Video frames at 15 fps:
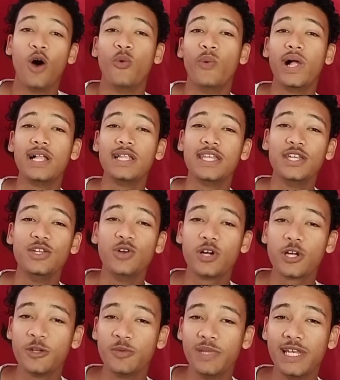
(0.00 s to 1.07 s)
well, then you're
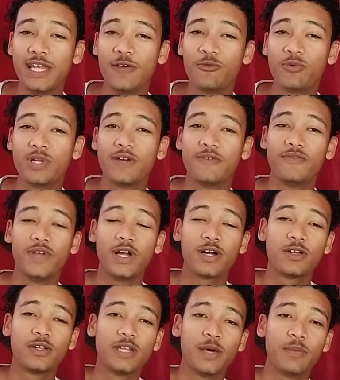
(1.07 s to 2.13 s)
going to be left with a
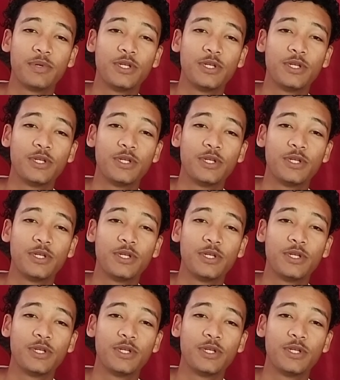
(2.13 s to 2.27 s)
vehicle that